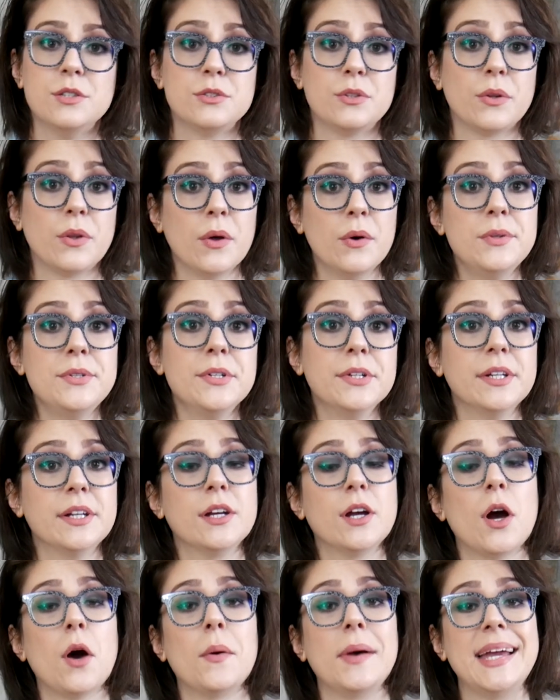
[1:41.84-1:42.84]
So those are
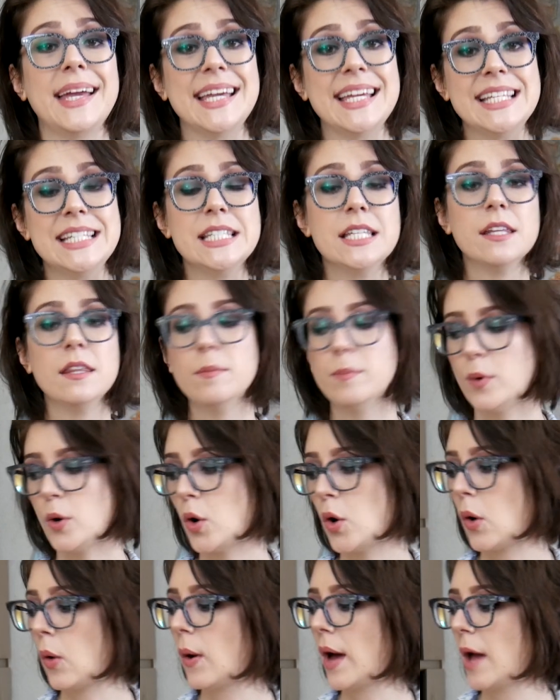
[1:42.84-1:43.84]
gonna go into the
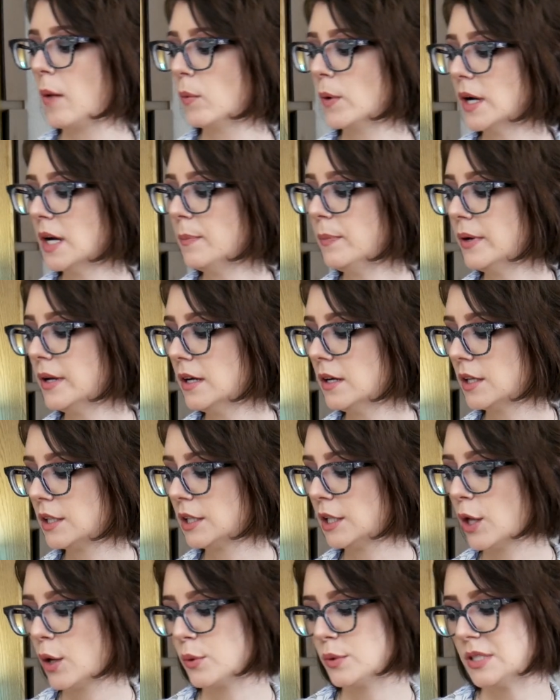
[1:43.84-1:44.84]
bowl, and we're gonna put it
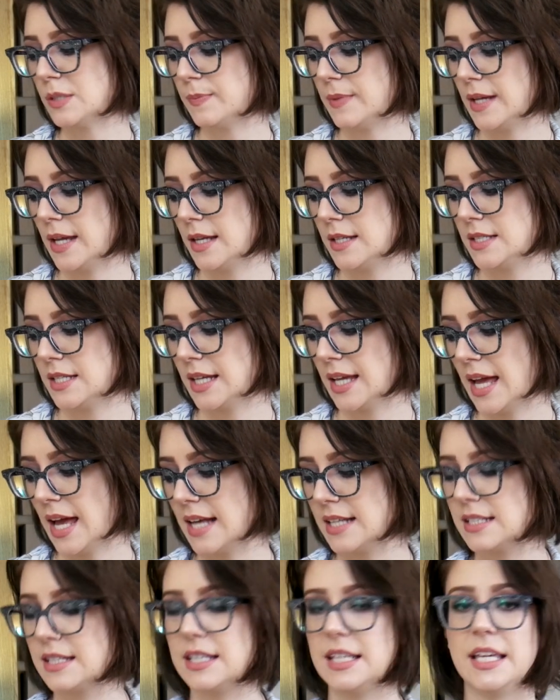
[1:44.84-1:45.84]
on low speed to
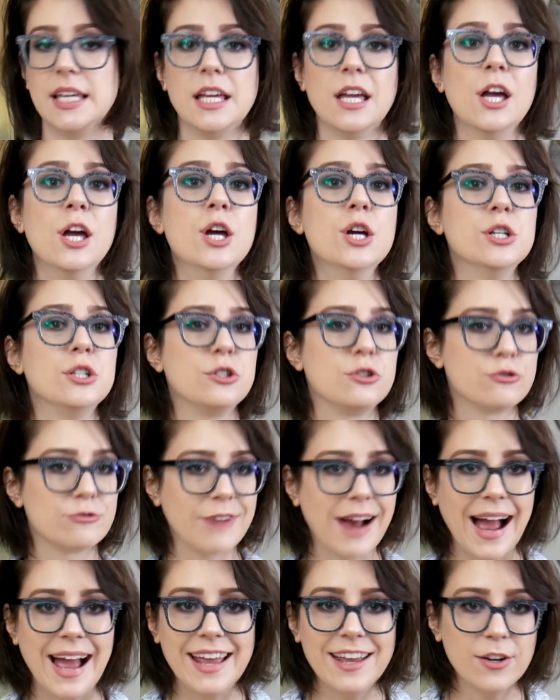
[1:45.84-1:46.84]
get the
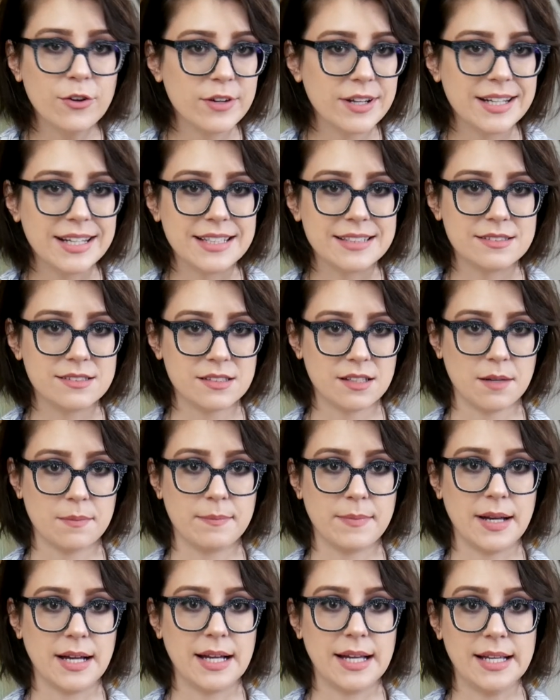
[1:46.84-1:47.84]
dry ingredients
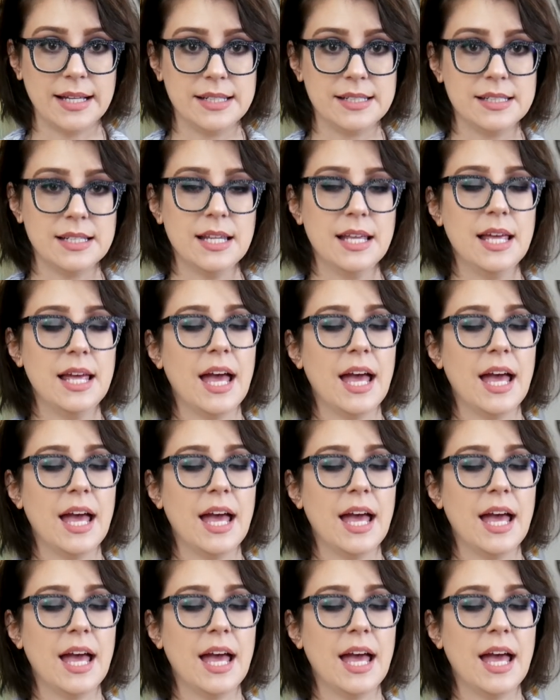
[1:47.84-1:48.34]
combined,